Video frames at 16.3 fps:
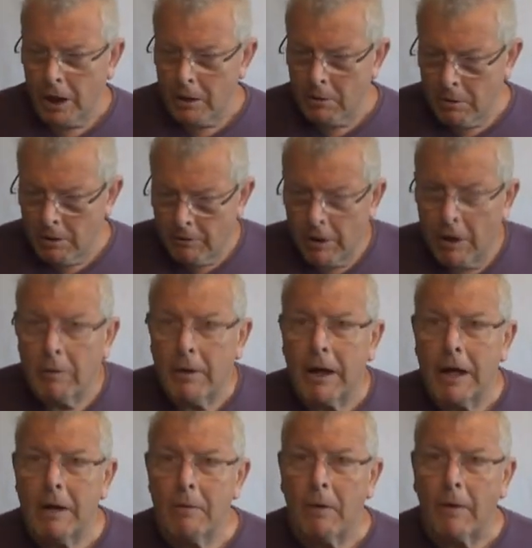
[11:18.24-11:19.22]
guy, if I
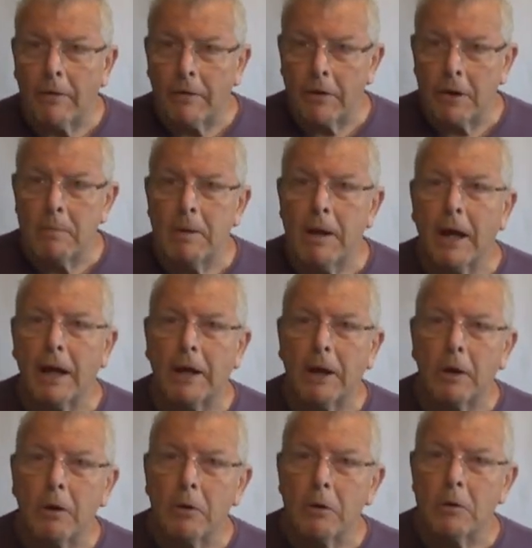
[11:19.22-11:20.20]
really wanted to be a
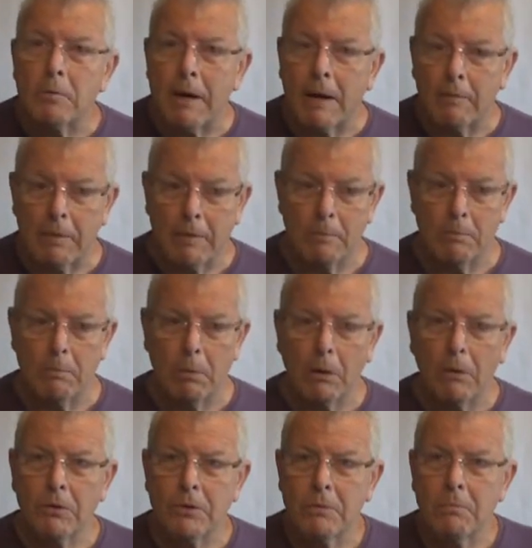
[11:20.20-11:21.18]
huge man with
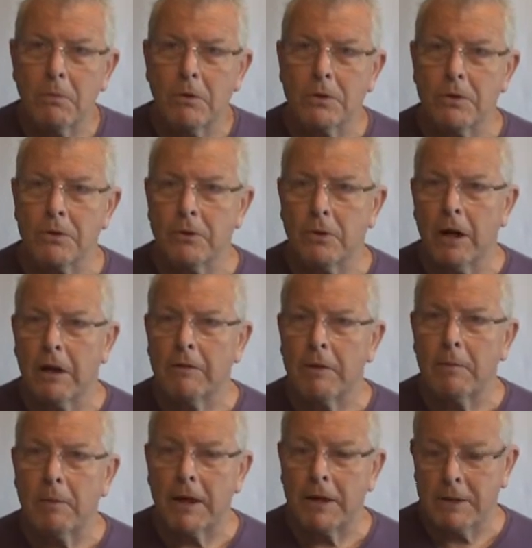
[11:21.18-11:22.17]
bulging muscles all
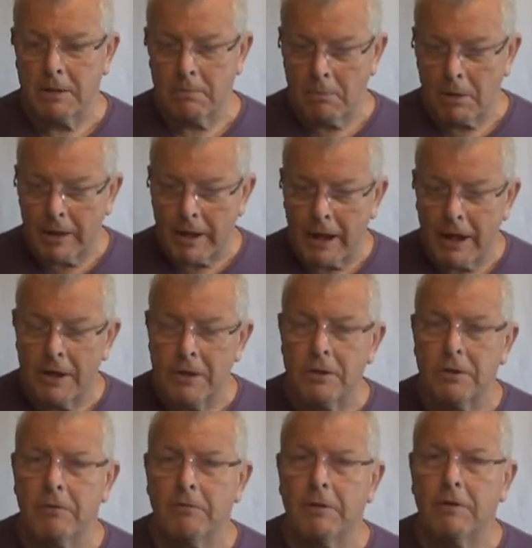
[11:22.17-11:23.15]
over the place at my
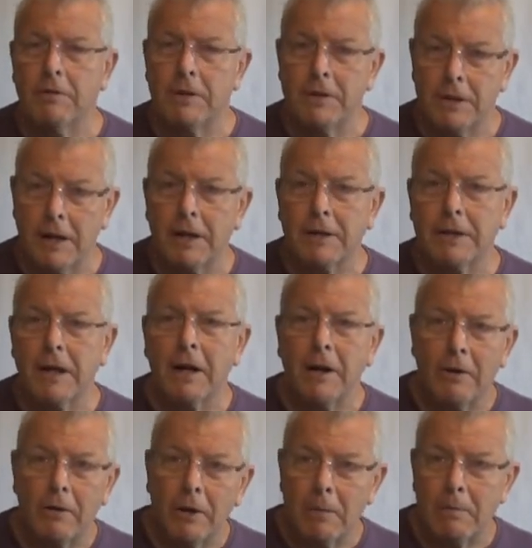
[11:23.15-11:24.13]
age, at 56,
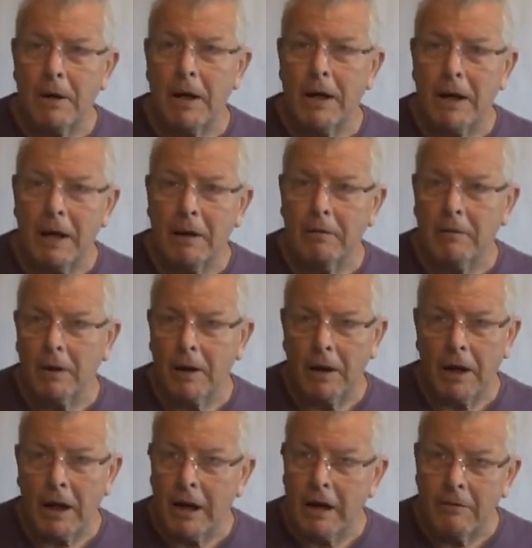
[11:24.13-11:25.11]
I'd have done it by
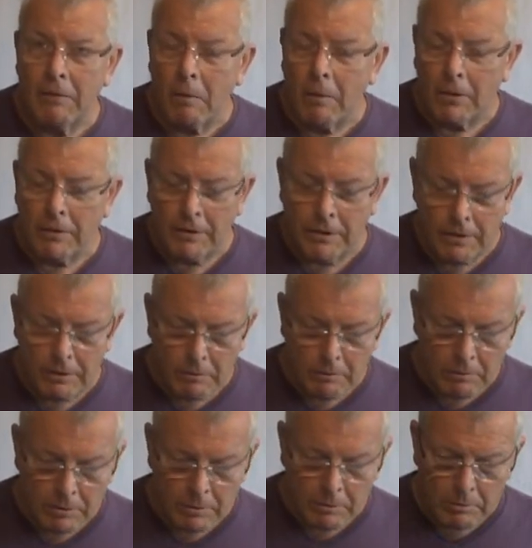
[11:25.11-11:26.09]
now, and I never wanted
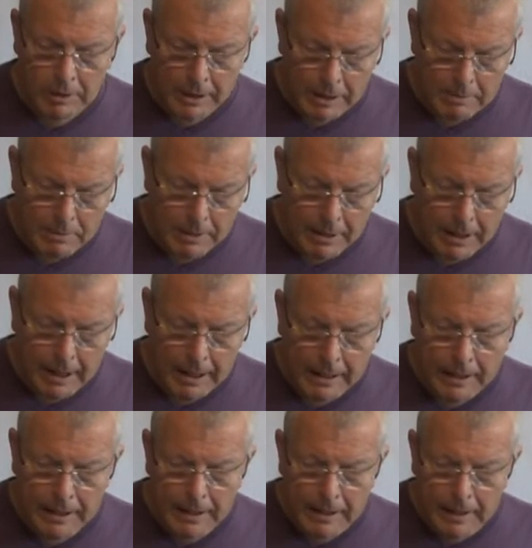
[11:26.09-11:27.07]
to really be that.
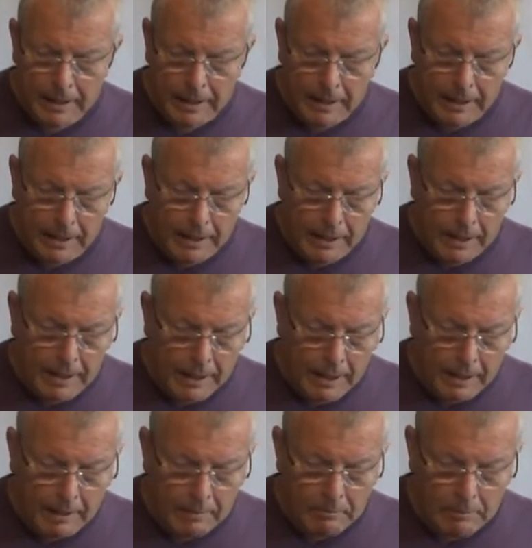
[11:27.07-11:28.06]

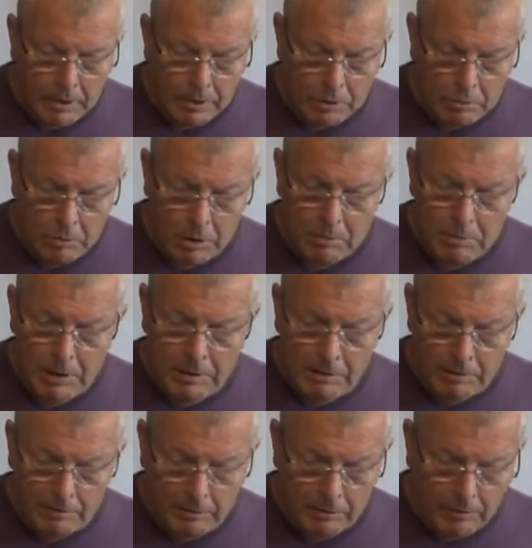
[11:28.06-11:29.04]
I just want to
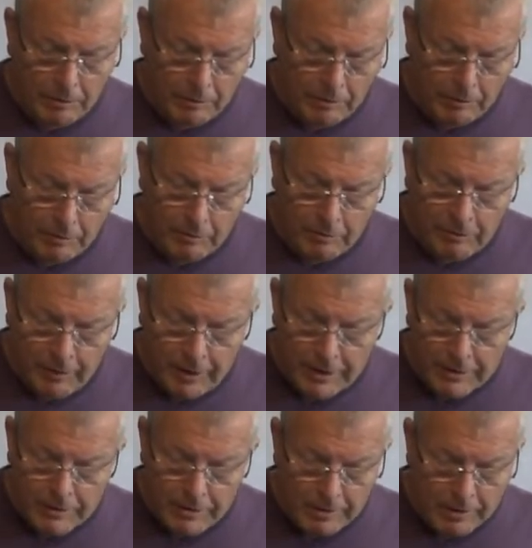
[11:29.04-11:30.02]
be
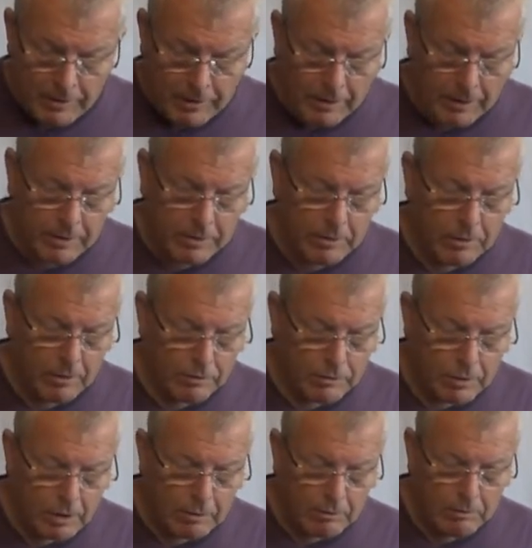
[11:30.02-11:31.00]
fit and
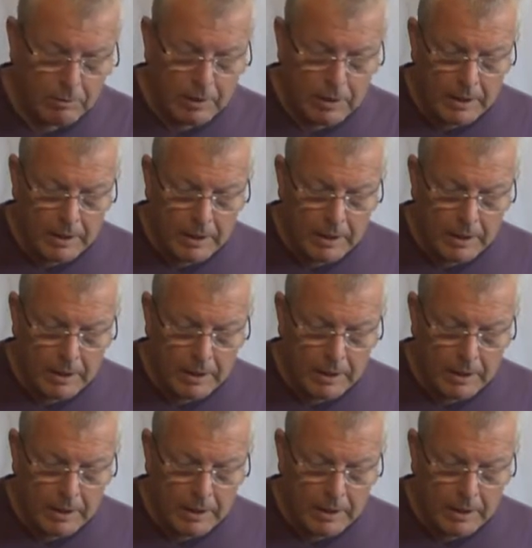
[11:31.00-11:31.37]
stuff. So